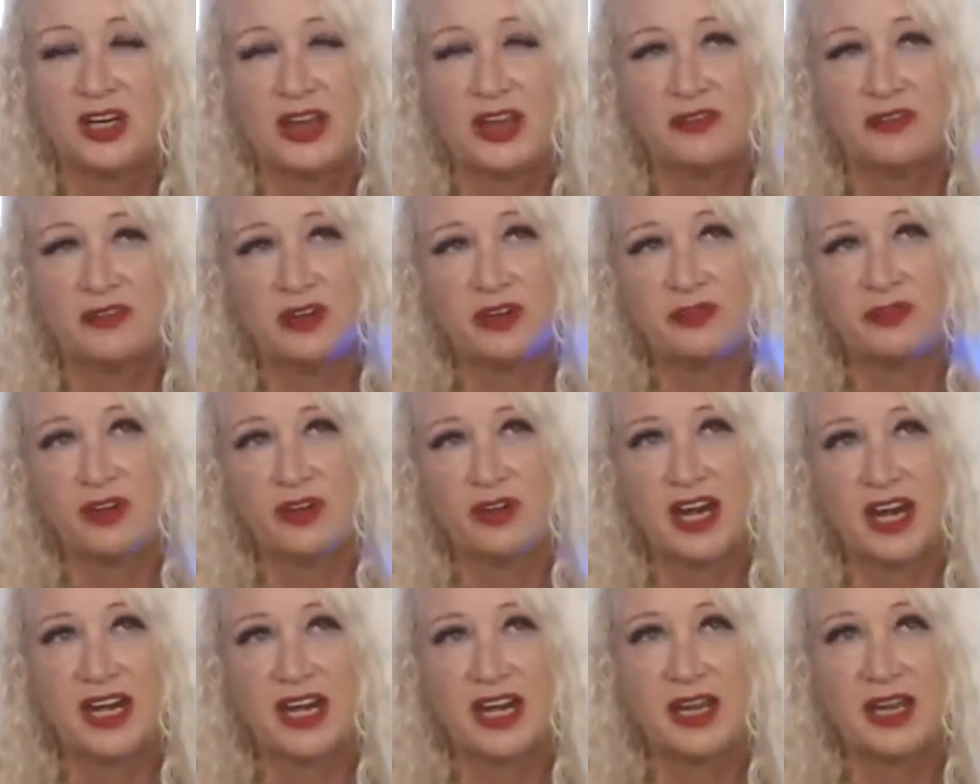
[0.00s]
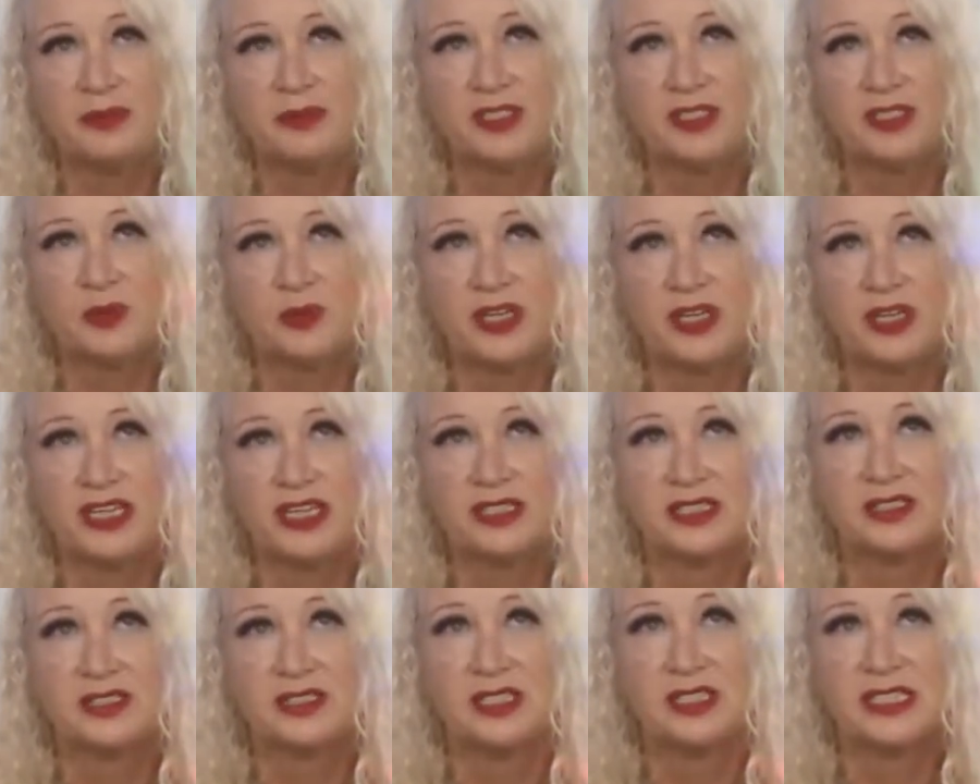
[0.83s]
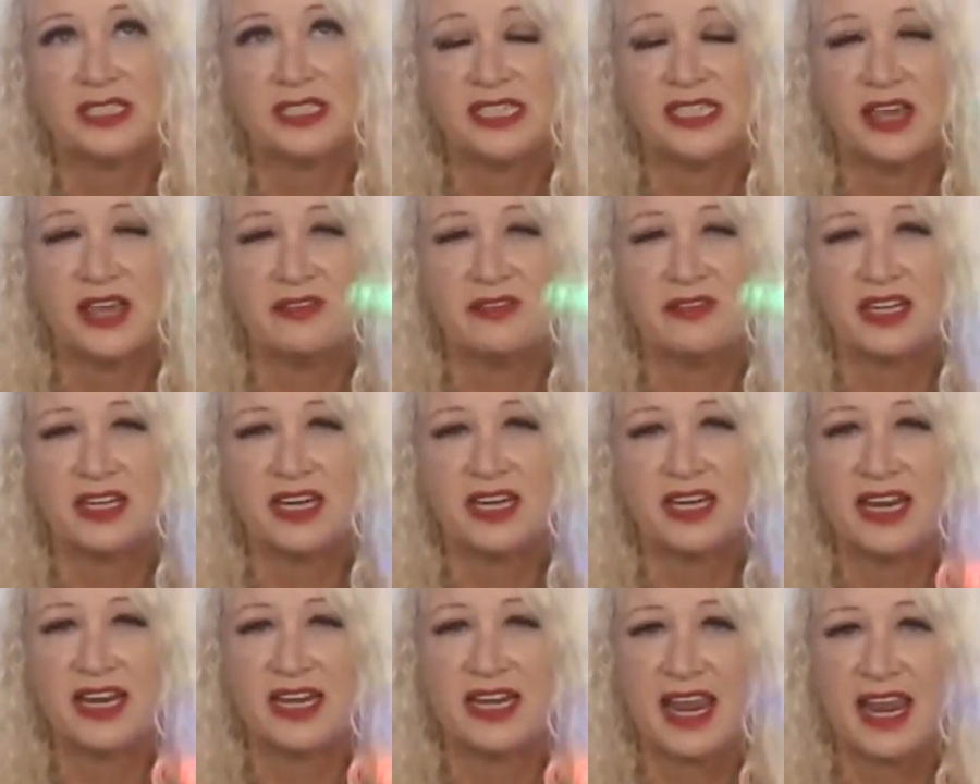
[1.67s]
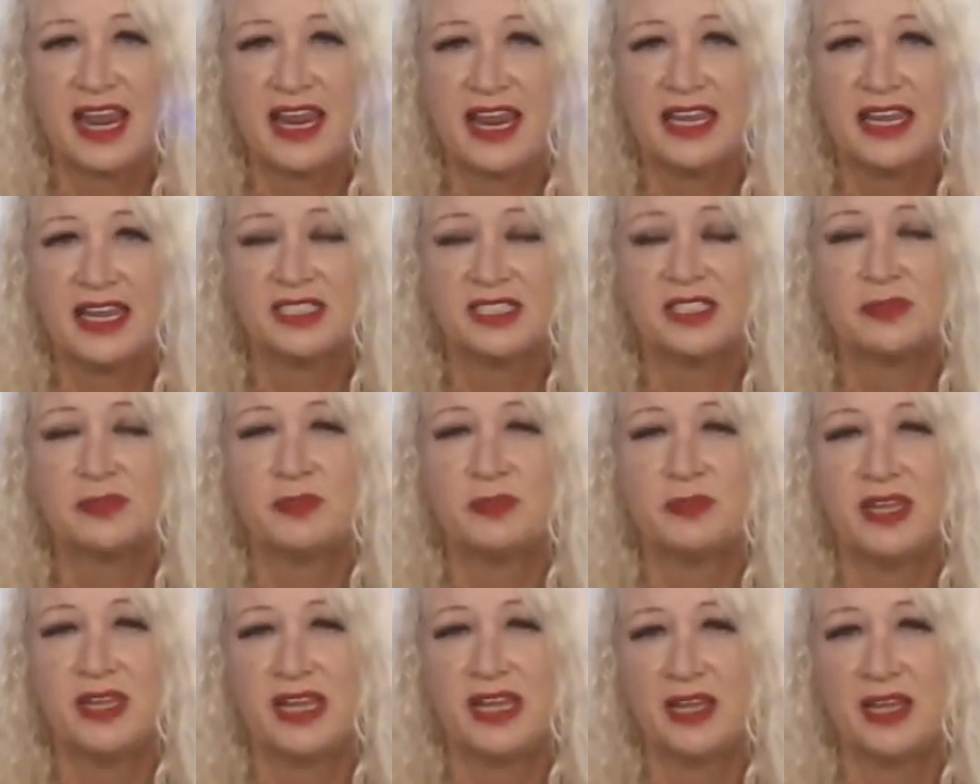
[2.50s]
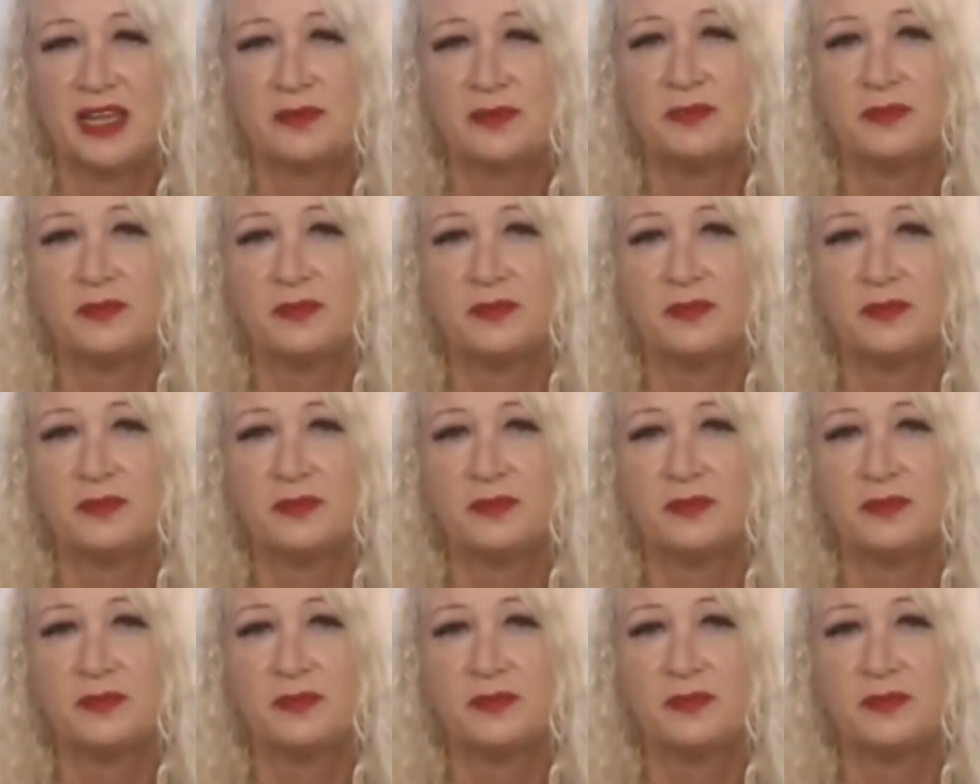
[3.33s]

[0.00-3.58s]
every Friday between 7 and 8 p.m.